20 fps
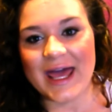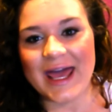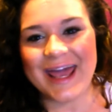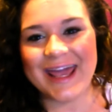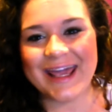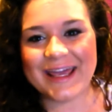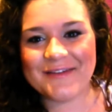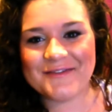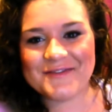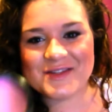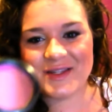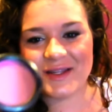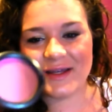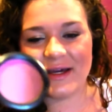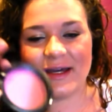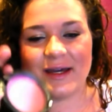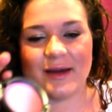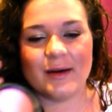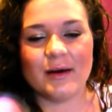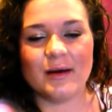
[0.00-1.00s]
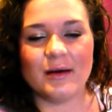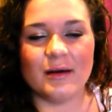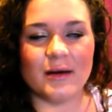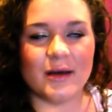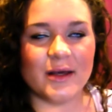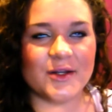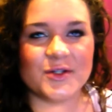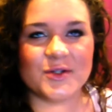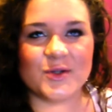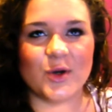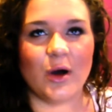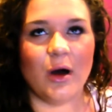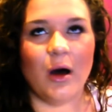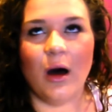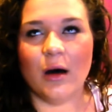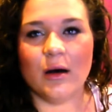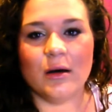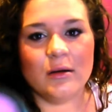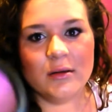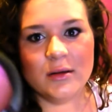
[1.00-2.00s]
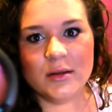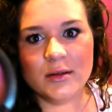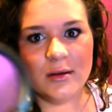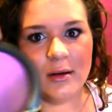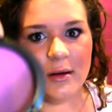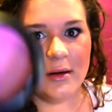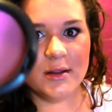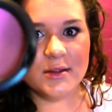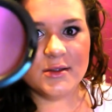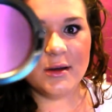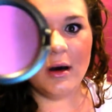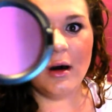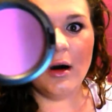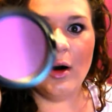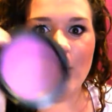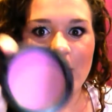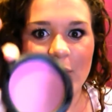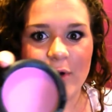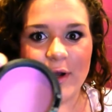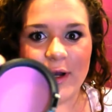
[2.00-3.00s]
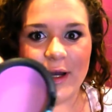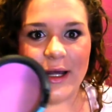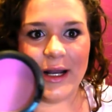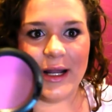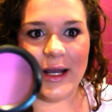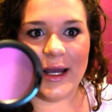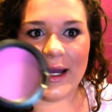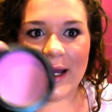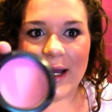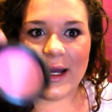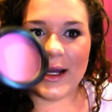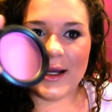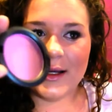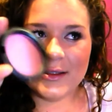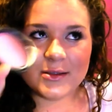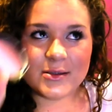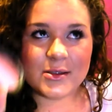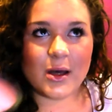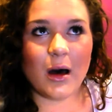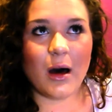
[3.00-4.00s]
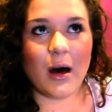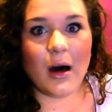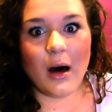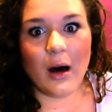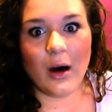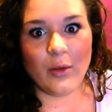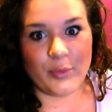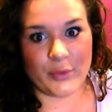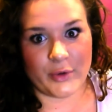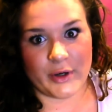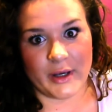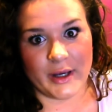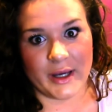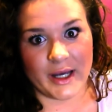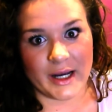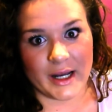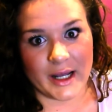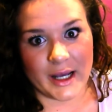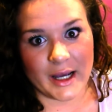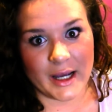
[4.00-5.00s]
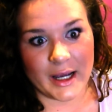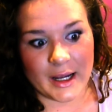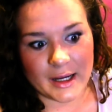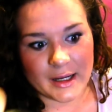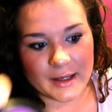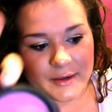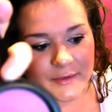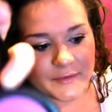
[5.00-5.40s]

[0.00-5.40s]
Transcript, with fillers: it gives like, it just, oh, so pretty, so pretty.